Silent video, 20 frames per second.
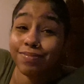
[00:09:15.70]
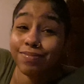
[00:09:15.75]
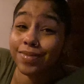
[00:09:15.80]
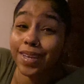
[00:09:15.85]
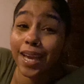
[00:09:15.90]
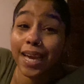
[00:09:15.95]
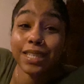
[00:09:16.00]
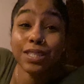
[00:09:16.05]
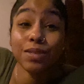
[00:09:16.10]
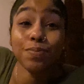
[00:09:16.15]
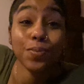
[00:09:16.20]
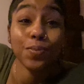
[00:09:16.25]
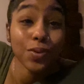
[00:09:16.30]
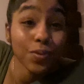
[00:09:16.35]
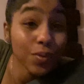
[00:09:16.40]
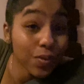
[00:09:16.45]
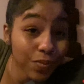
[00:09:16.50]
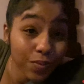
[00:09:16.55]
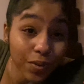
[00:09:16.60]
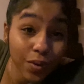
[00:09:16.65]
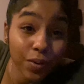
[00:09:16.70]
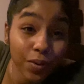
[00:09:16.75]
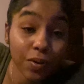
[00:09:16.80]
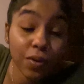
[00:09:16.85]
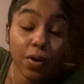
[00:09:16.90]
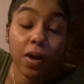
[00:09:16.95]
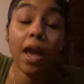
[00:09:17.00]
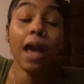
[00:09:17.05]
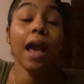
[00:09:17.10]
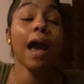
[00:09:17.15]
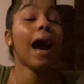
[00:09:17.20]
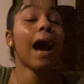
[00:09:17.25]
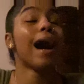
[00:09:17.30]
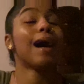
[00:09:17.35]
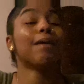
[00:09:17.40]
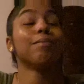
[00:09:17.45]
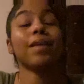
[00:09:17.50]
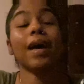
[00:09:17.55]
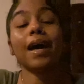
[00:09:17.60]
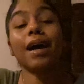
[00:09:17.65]
It's beautiful. I'm
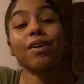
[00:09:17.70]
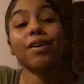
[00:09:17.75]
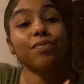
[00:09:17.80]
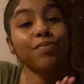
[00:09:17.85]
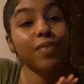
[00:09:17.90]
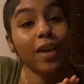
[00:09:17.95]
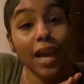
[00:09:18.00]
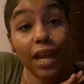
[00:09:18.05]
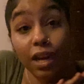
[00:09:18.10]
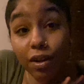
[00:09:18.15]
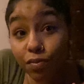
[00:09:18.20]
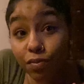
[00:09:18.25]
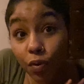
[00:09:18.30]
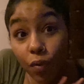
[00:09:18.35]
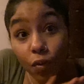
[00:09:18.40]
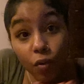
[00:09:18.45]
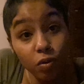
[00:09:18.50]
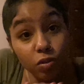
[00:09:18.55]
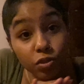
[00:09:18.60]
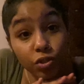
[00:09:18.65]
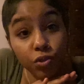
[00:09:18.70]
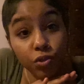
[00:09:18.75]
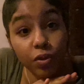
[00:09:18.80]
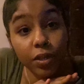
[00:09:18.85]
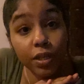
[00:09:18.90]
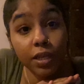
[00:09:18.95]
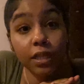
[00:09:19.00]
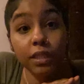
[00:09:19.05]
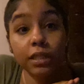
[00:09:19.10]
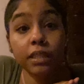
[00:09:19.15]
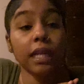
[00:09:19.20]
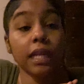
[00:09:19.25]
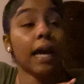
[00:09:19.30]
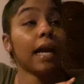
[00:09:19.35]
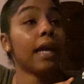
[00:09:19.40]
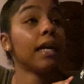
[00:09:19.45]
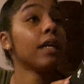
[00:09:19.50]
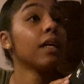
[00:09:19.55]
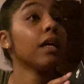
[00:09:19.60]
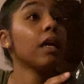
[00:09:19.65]
not a fan of old Jordans.
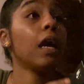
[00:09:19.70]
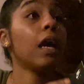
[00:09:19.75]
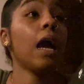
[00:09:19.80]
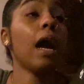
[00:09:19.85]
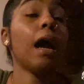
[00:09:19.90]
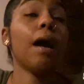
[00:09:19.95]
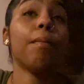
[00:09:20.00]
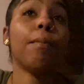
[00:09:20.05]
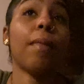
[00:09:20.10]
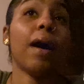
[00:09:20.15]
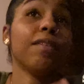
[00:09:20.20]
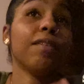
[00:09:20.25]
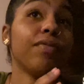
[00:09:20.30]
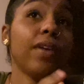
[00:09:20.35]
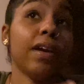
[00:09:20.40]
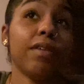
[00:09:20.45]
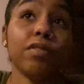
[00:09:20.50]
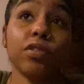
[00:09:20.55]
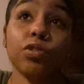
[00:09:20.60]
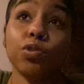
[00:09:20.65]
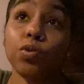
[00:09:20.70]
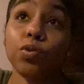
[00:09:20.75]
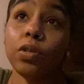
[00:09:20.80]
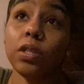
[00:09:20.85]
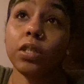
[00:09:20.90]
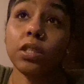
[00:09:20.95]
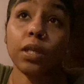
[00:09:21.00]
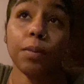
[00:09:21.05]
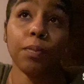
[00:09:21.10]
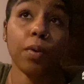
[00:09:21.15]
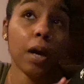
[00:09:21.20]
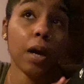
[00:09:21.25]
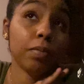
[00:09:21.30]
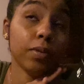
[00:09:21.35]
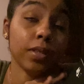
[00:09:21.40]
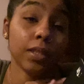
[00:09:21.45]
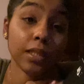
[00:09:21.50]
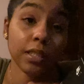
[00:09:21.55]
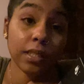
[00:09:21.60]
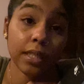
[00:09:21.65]
Like my favorite Jordans are probably the
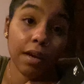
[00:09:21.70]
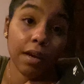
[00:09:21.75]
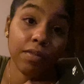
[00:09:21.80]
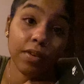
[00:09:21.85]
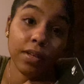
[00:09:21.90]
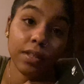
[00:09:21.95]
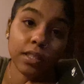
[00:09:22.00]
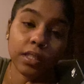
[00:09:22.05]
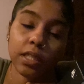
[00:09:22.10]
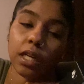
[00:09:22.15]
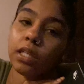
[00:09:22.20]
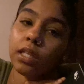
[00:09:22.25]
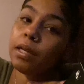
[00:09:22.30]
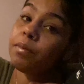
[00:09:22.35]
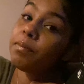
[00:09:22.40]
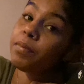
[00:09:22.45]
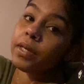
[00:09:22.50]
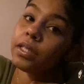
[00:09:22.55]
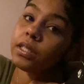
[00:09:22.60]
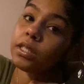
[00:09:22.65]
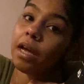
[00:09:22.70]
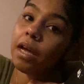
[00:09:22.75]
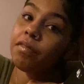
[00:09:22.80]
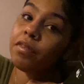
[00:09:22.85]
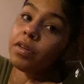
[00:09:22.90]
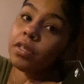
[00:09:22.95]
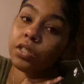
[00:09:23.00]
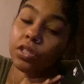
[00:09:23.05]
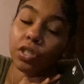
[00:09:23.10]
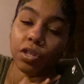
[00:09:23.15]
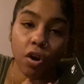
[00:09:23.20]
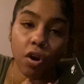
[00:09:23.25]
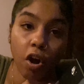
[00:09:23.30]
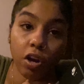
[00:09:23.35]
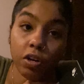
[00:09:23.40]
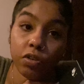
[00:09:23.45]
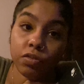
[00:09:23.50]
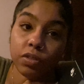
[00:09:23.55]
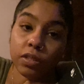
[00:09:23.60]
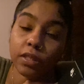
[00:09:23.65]
7s, the Olympic 7s, the
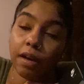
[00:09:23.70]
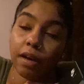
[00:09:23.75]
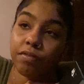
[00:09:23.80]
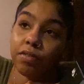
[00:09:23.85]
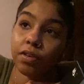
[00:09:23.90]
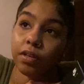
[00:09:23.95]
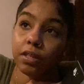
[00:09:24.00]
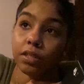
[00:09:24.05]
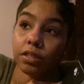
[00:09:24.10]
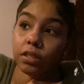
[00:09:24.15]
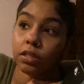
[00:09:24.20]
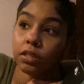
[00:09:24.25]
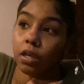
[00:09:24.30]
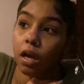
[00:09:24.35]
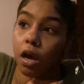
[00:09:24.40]
Cardinal 7s.